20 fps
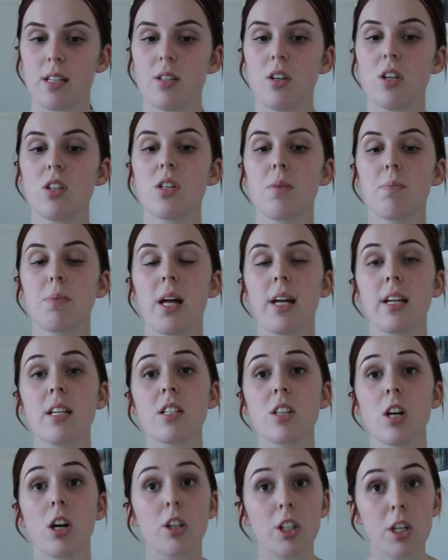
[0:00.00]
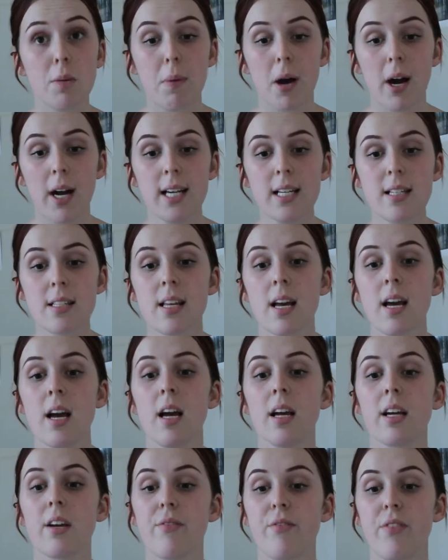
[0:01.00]
Notes on Blindness occupies
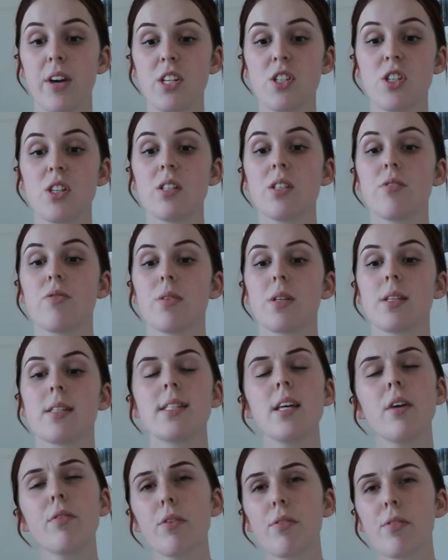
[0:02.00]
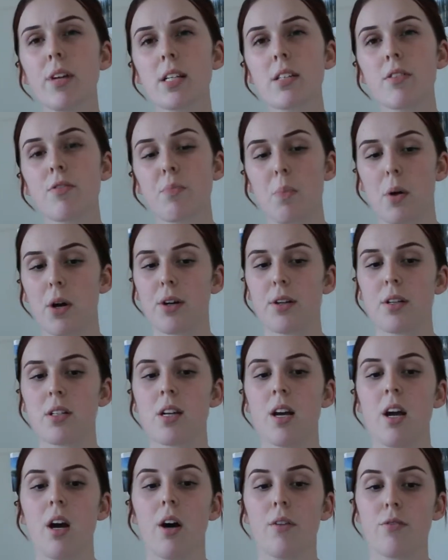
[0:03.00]
conventions from the self-reflexive mode
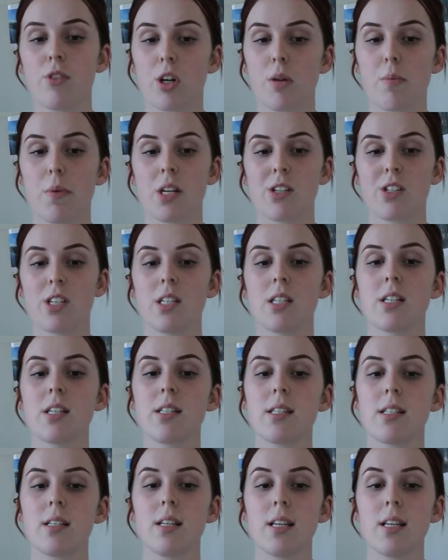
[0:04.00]
of documentary to